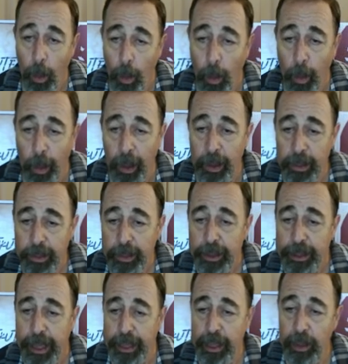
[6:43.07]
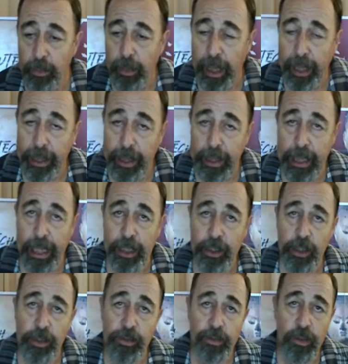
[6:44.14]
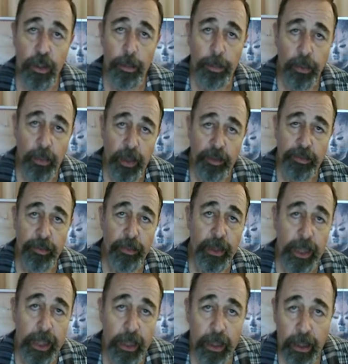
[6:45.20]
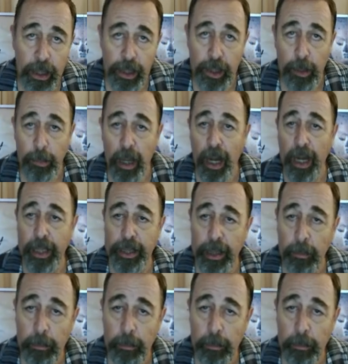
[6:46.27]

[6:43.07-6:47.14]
or they can create connections to periphery in the body.